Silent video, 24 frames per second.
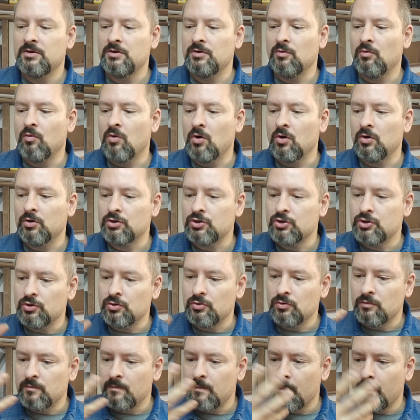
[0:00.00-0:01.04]
You want
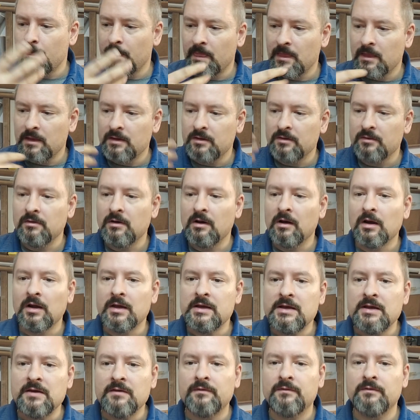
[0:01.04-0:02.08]
to
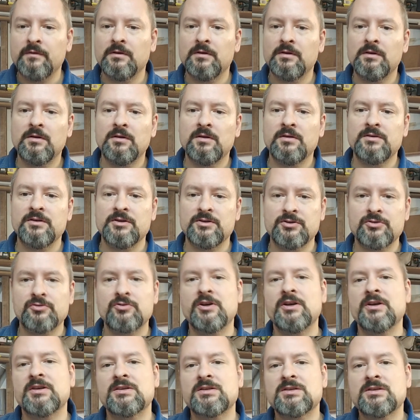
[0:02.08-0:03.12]
relieve the
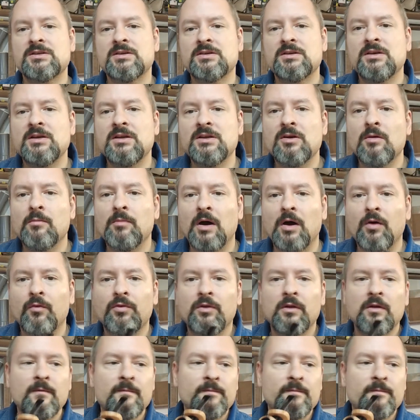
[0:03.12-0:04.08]
stress in your mouth.